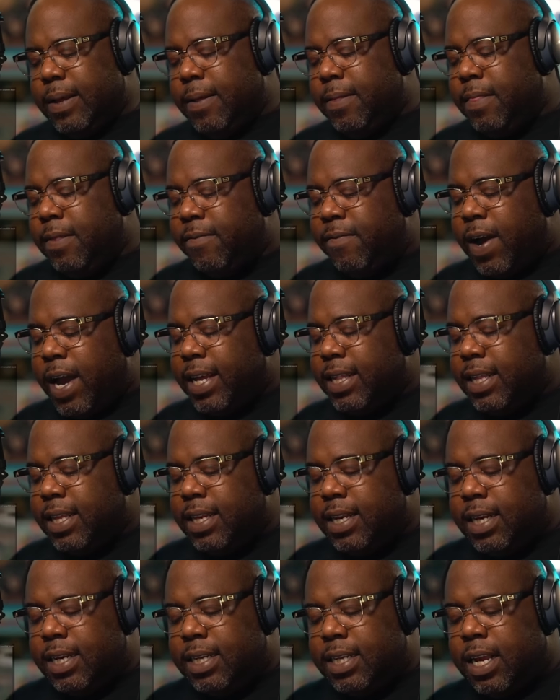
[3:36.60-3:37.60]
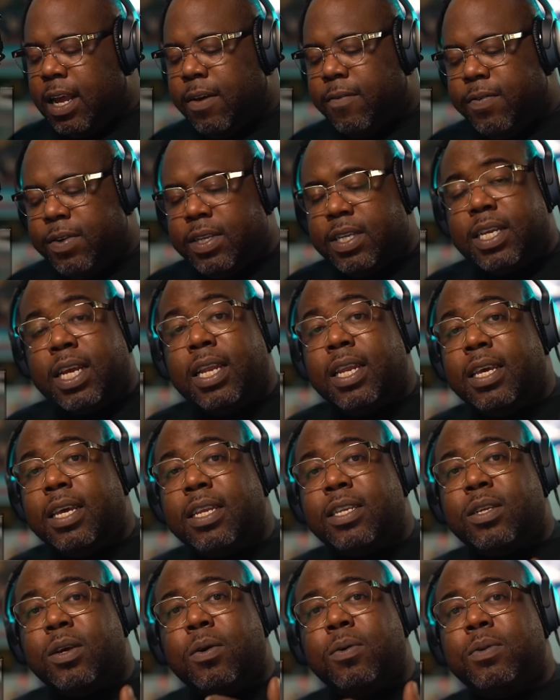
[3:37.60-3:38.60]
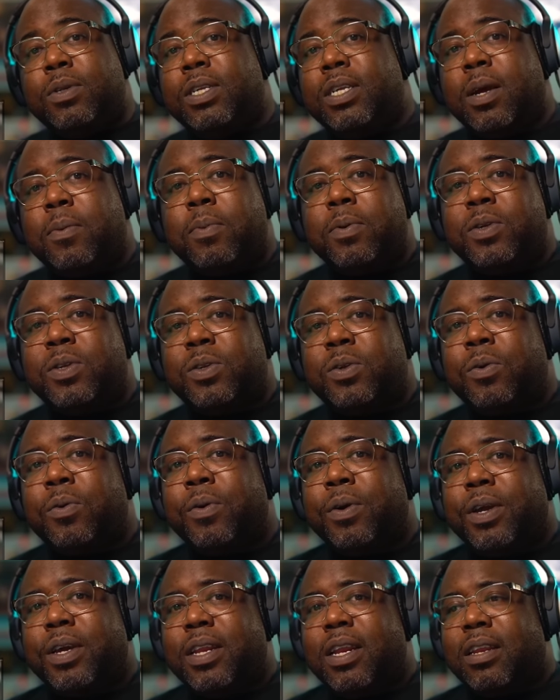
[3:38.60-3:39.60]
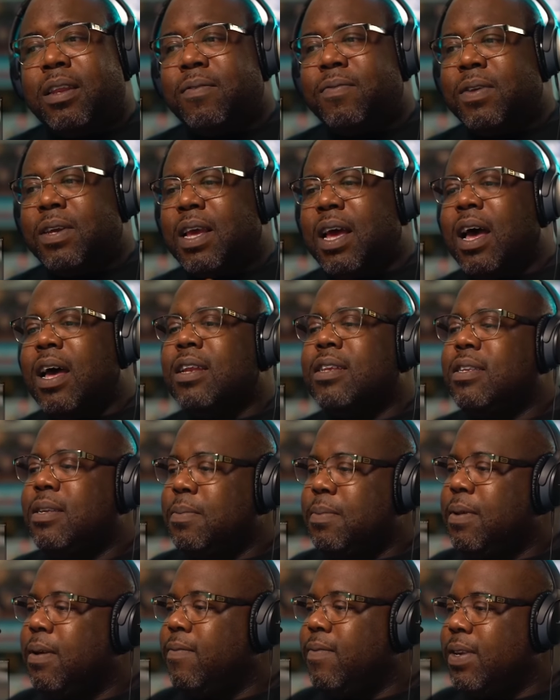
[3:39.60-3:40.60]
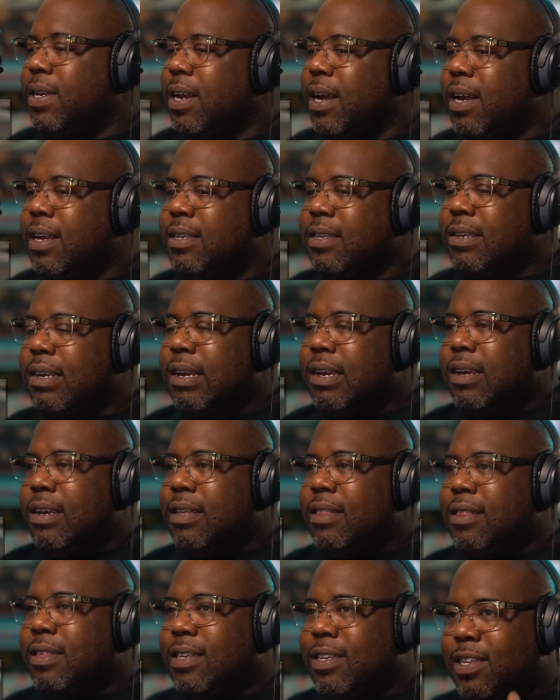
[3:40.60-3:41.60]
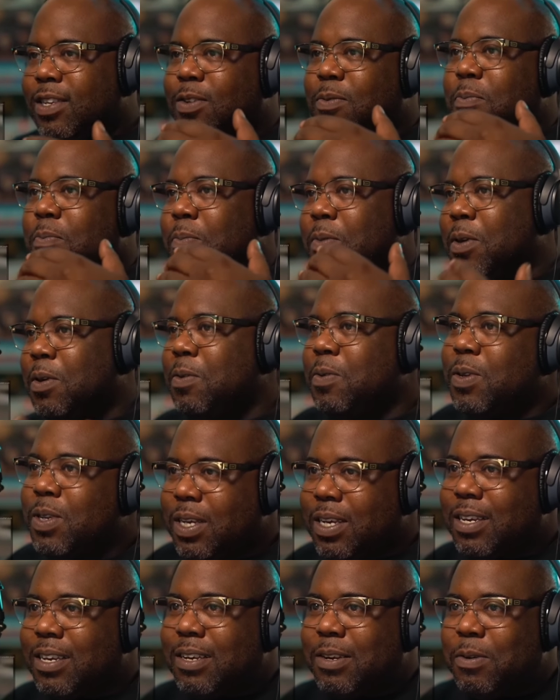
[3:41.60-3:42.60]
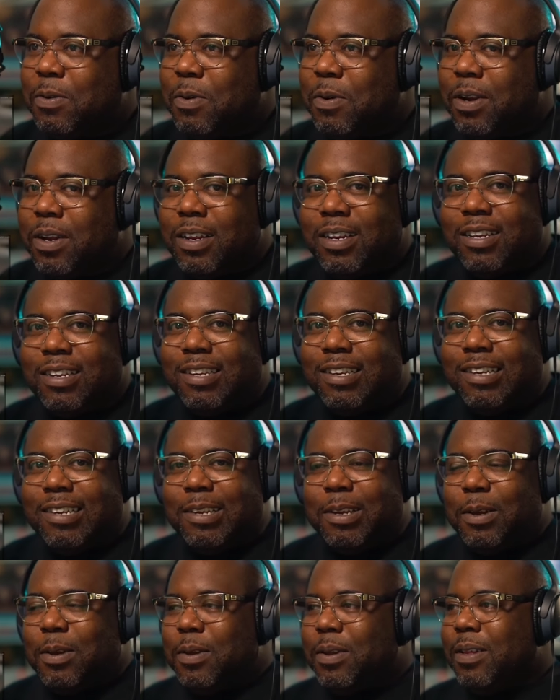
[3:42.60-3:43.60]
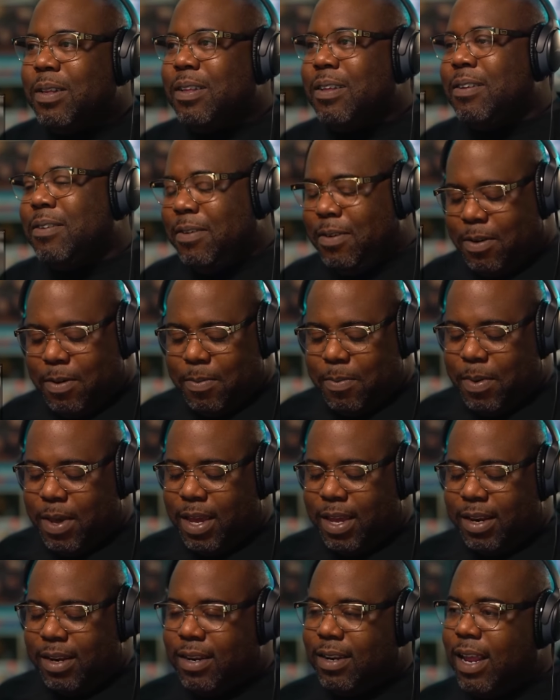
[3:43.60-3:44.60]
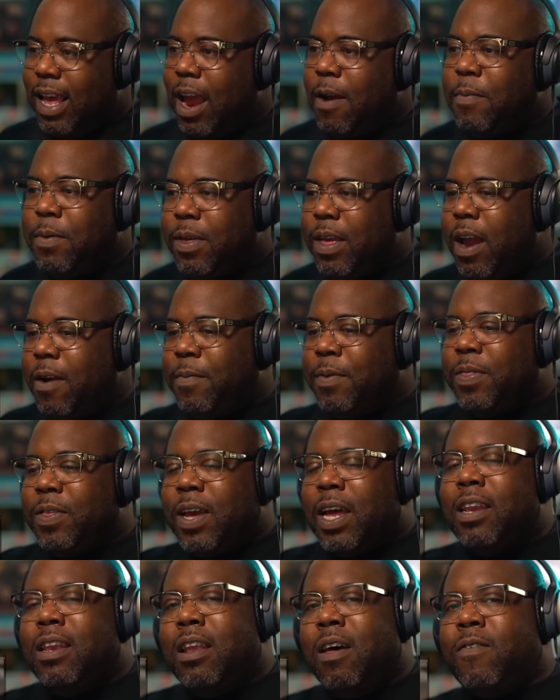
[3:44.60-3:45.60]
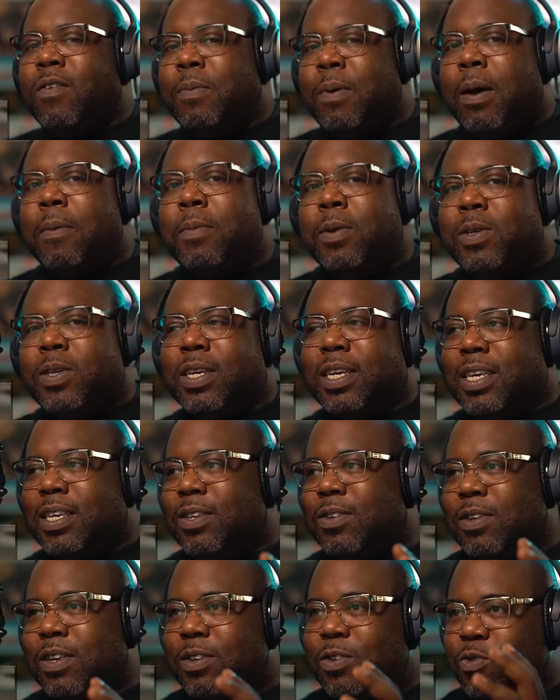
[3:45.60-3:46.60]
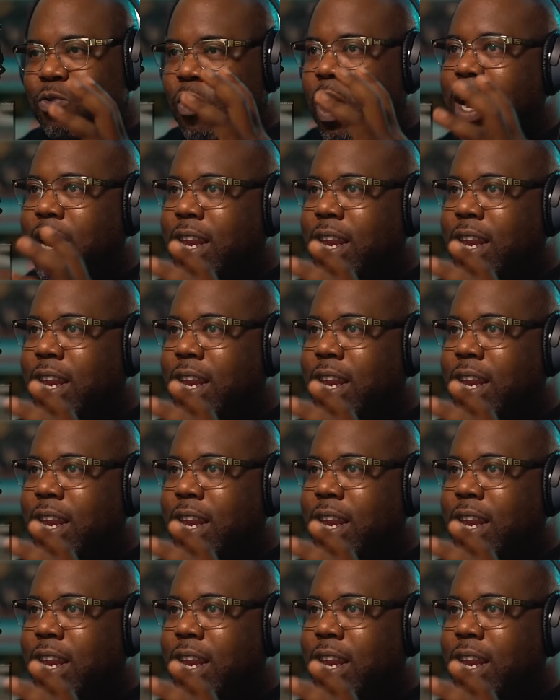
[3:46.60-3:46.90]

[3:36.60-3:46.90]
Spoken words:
The violin itself is telling its own separate story, and I love the concept of it, guys. This is music, right? Oh man, everything I love about music is right